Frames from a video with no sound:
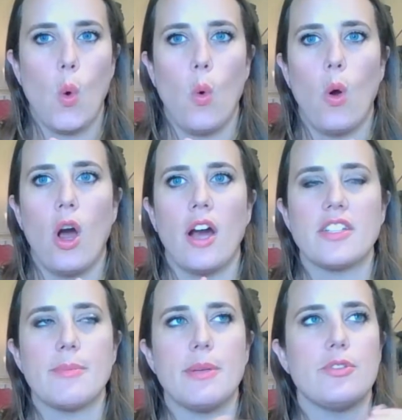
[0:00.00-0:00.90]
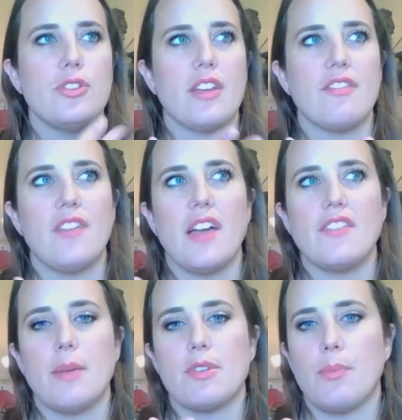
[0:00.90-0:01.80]
Or sometimes they'll do like five
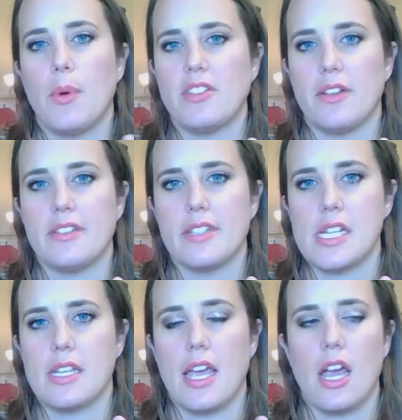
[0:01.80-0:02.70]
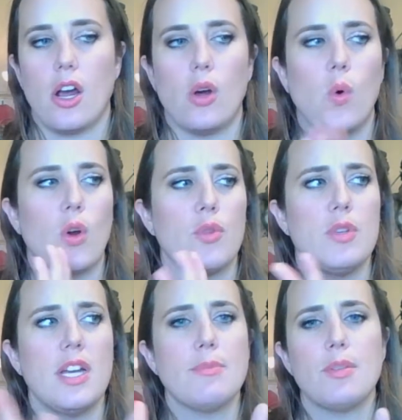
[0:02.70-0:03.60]
times the points on skincare or
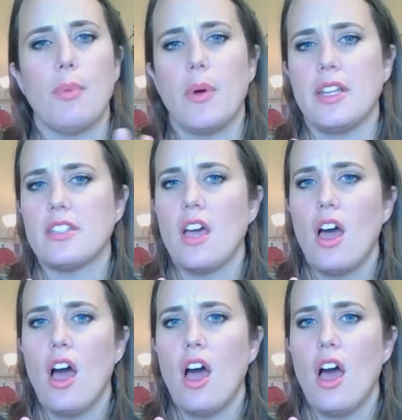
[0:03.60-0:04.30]
three times the points